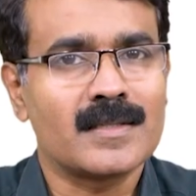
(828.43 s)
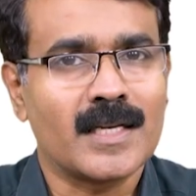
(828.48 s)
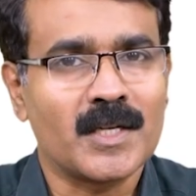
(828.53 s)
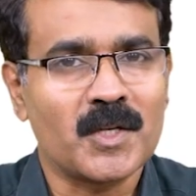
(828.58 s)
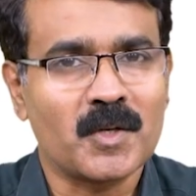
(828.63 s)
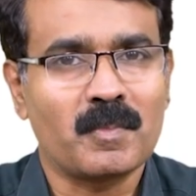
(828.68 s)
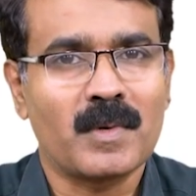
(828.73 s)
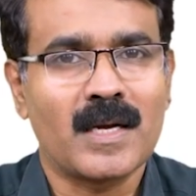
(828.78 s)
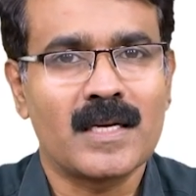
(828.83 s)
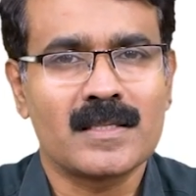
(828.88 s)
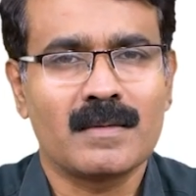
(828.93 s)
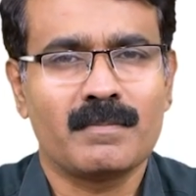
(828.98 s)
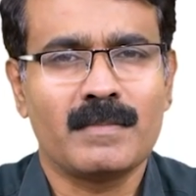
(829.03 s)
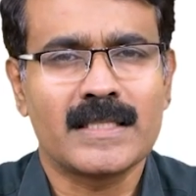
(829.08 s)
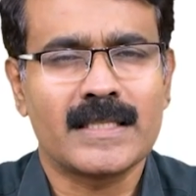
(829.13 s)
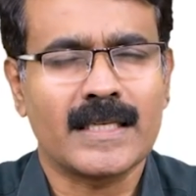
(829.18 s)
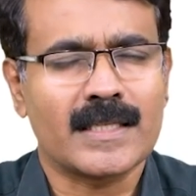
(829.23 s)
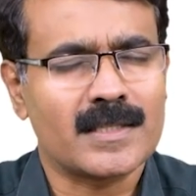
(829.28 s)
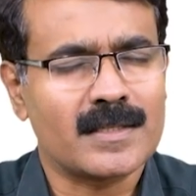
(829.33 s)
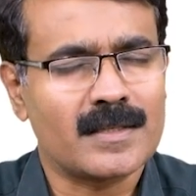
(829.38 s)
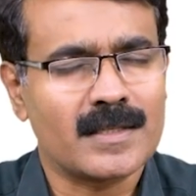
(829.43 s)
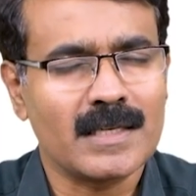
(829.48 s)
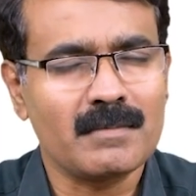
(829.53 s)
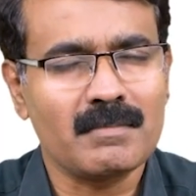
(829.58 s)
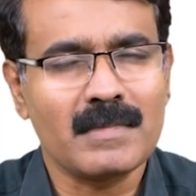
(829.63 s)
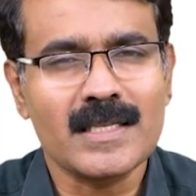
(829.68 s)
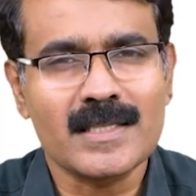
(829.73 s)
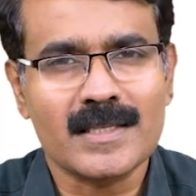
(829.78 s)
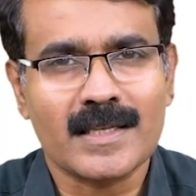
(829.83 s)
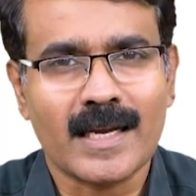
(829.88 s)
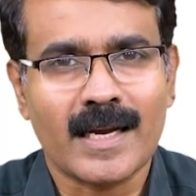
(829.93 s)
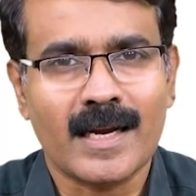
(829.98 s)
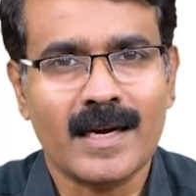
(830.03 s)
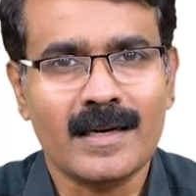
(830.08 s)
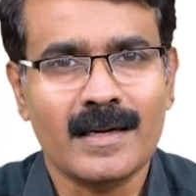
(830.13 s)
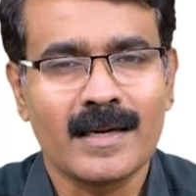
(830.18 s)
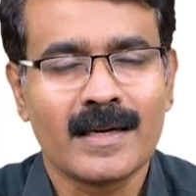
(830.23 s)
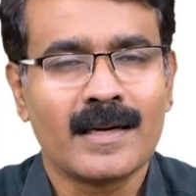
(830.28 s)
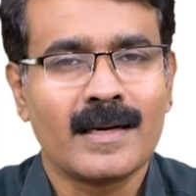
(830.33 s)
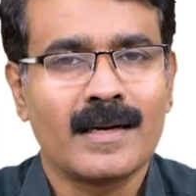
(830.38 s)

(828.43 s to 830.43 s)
cytoplasm is extremely scant